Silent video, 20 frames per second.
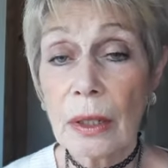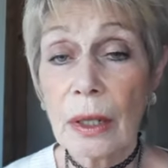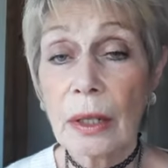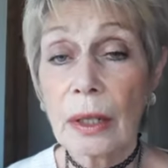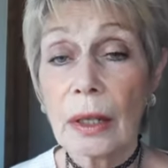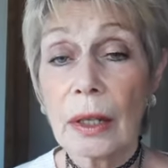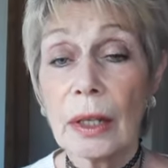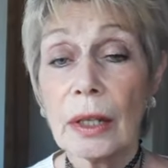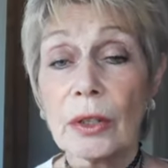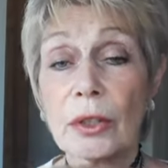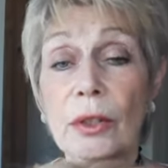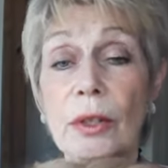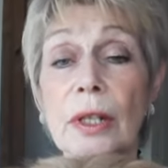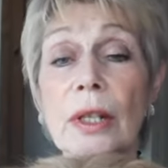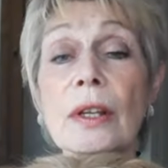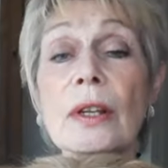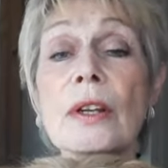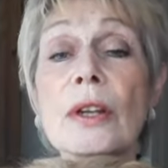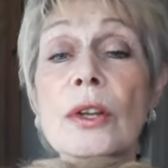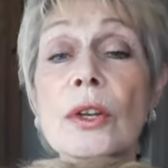
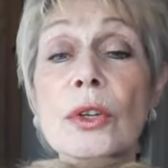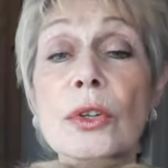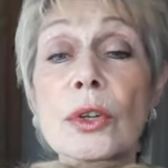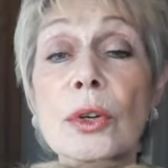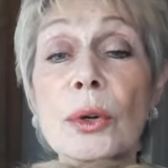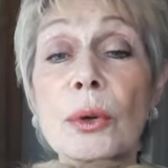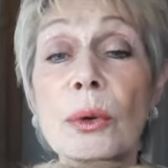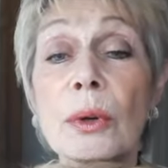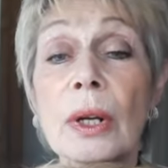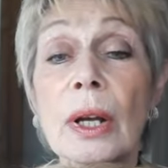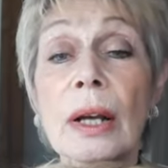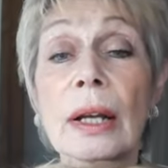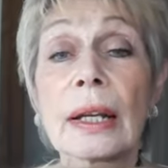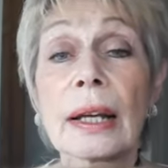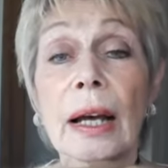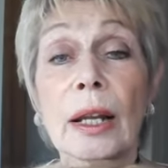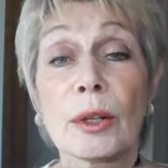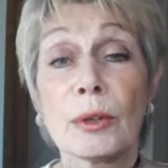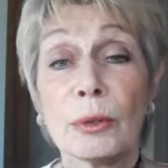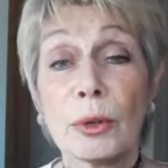occasionally to
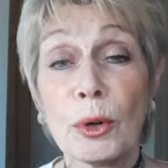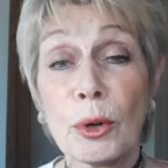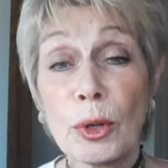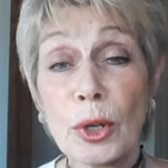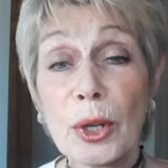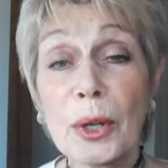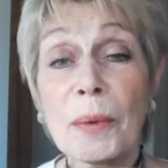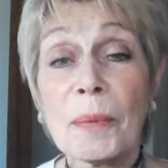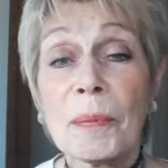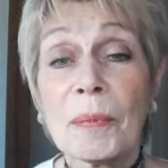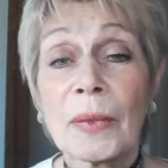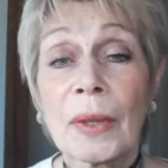California,